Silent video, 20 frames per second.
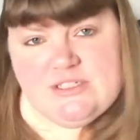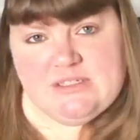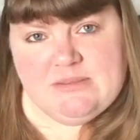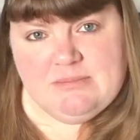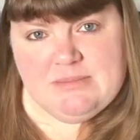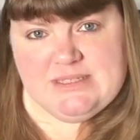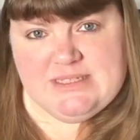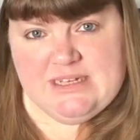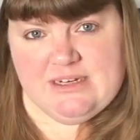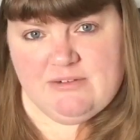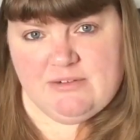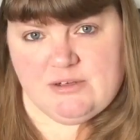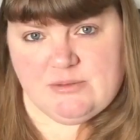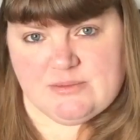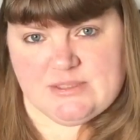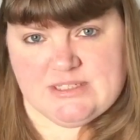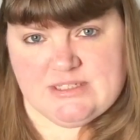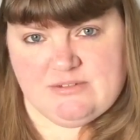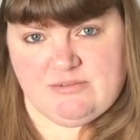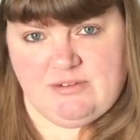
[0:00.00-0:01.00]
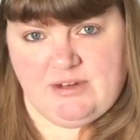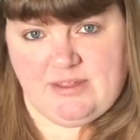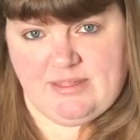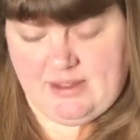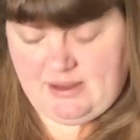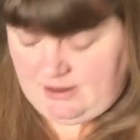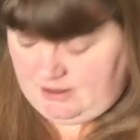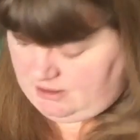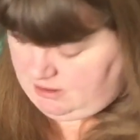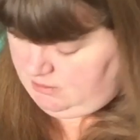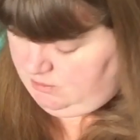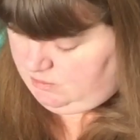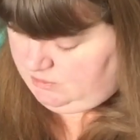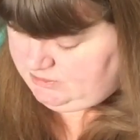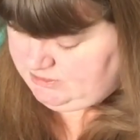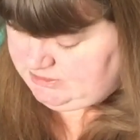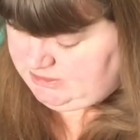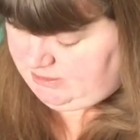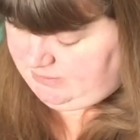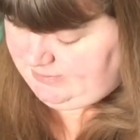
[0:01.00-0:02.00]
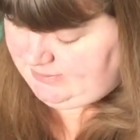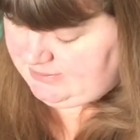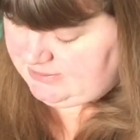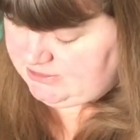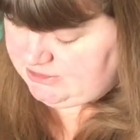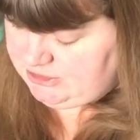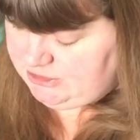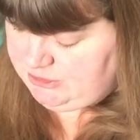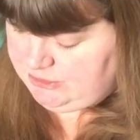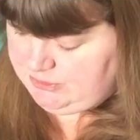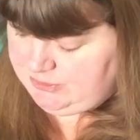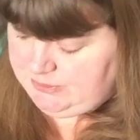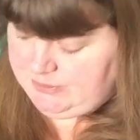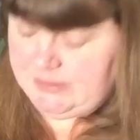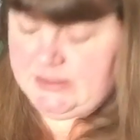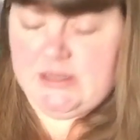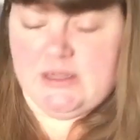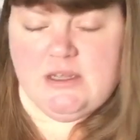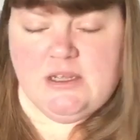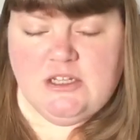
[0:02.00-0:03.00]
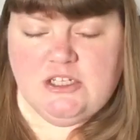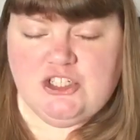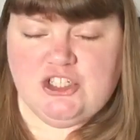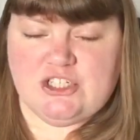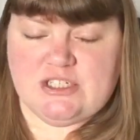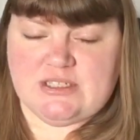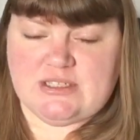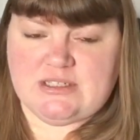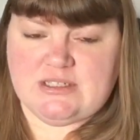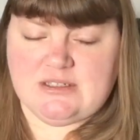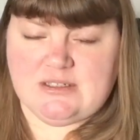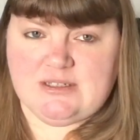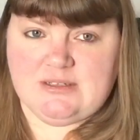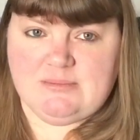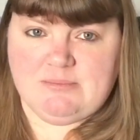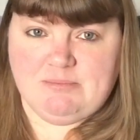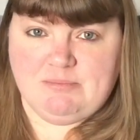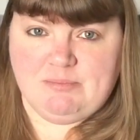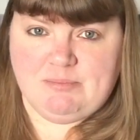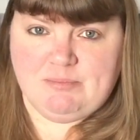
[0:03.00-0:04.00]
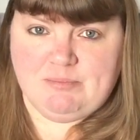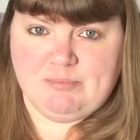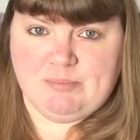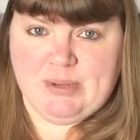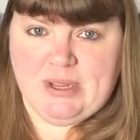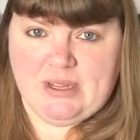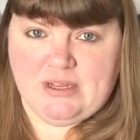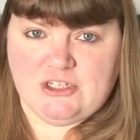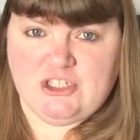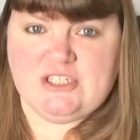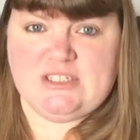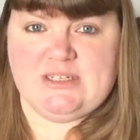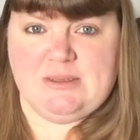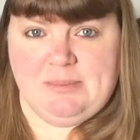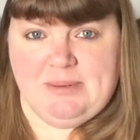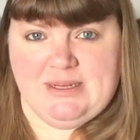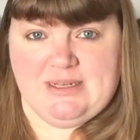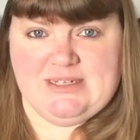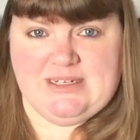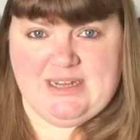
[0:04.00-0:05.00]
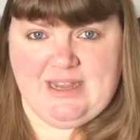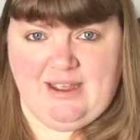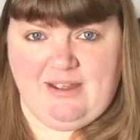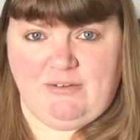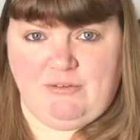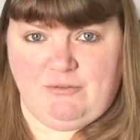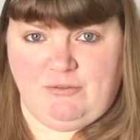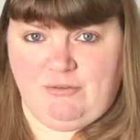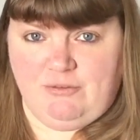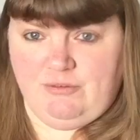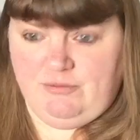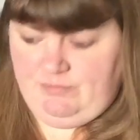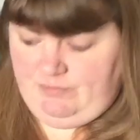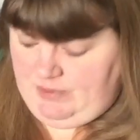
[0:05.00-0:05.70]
some material and stuff like that, I was going to just purchase the PDF